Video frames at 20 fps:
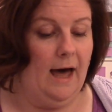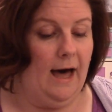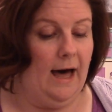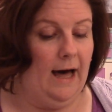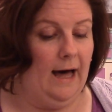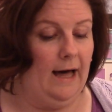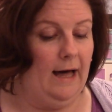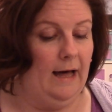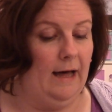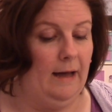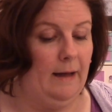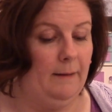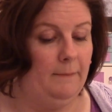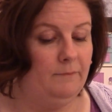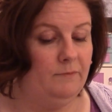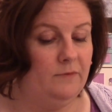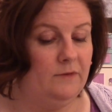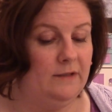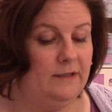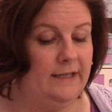
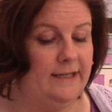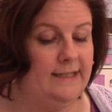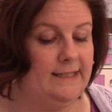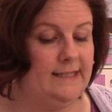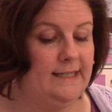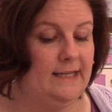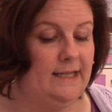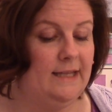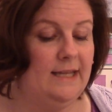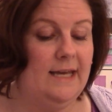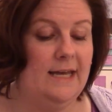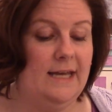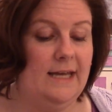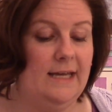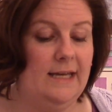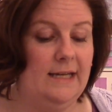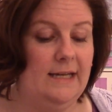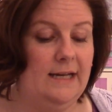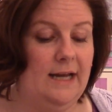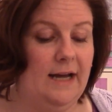Let's see.
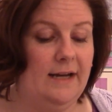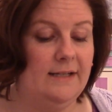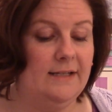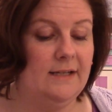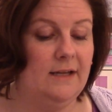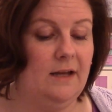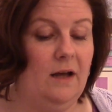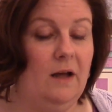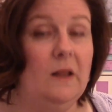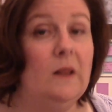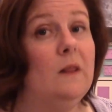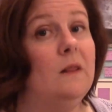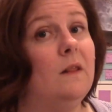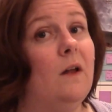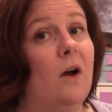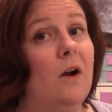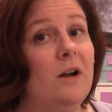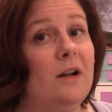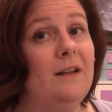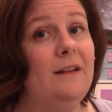Then I saw
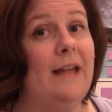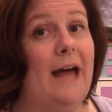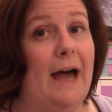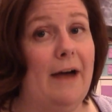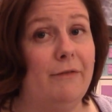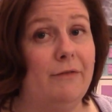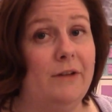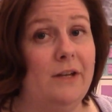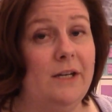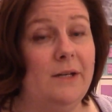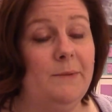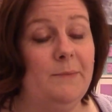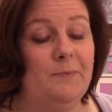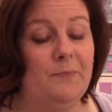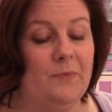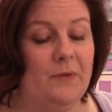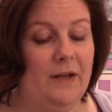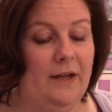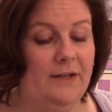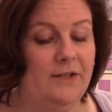Lark Laughing,
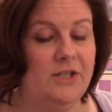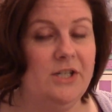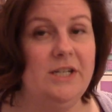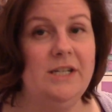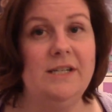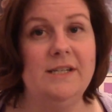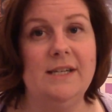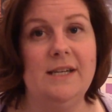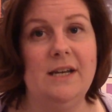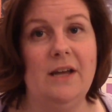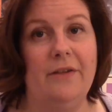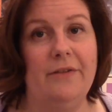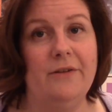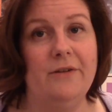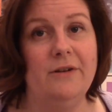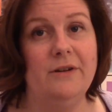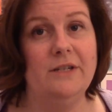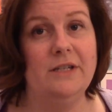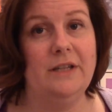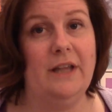and she is
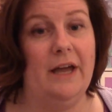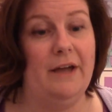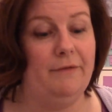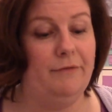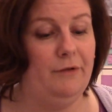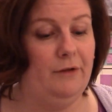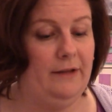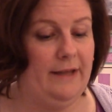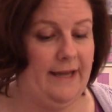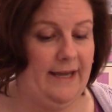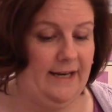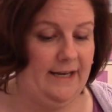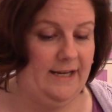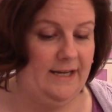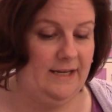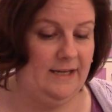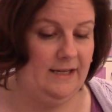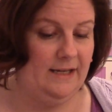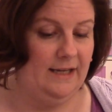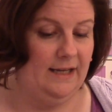another delightful
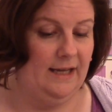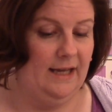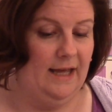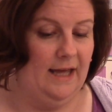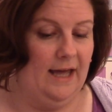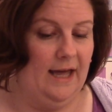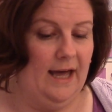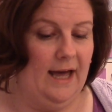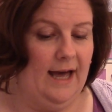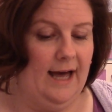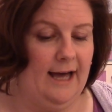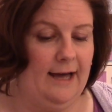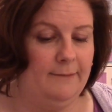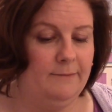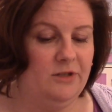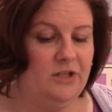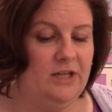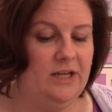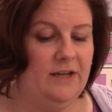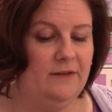lady.
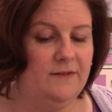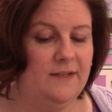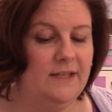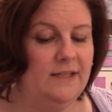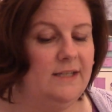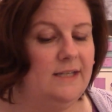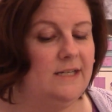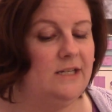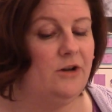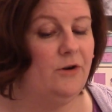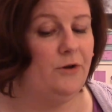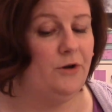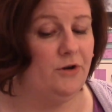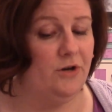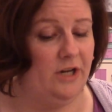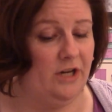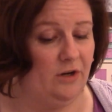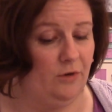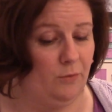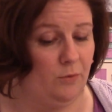She gives us the Know Your
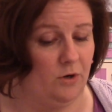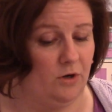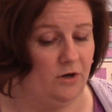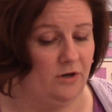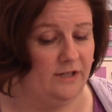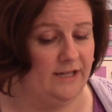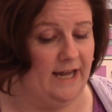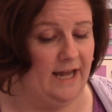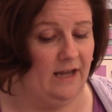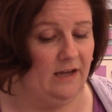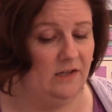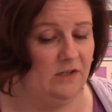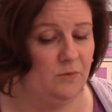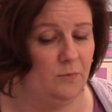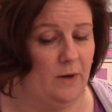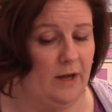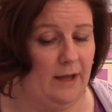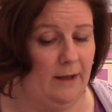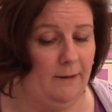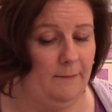Needle Worker tag as
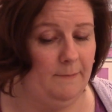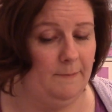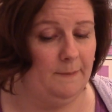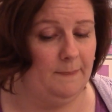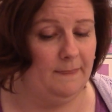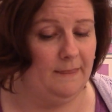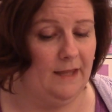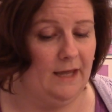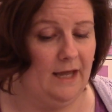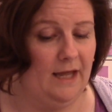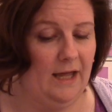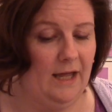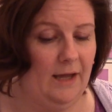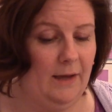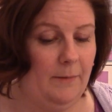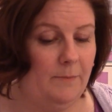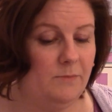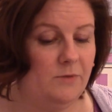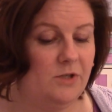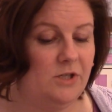well.
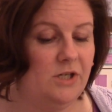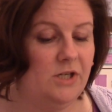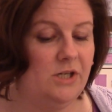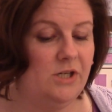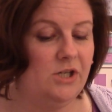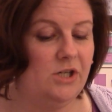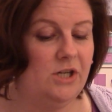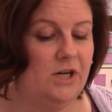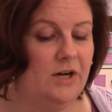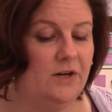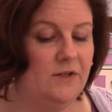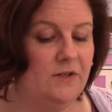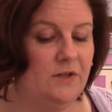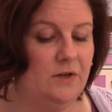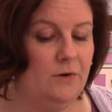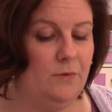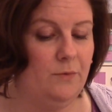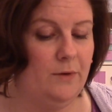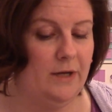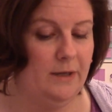She shares
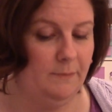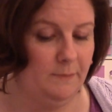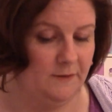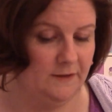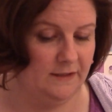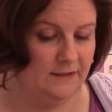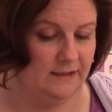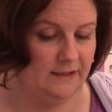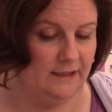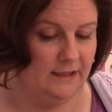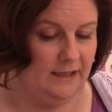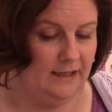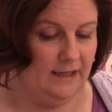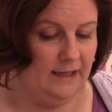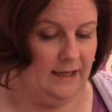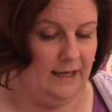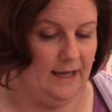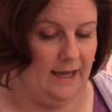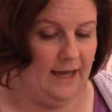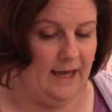her whips
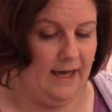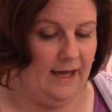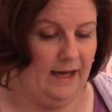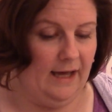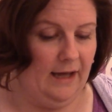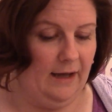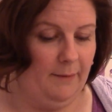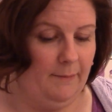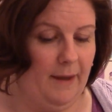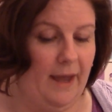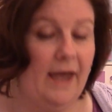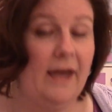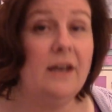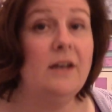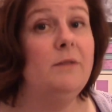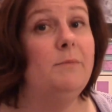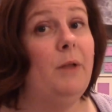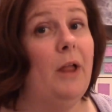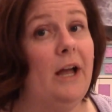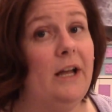
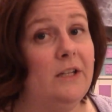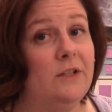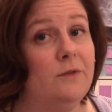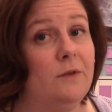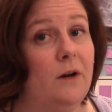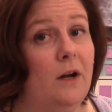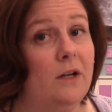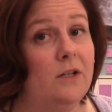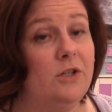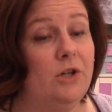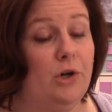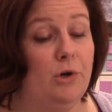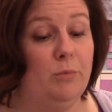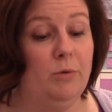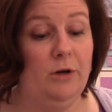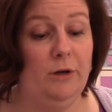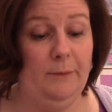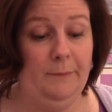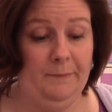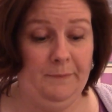and plans for
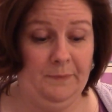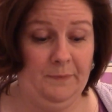October.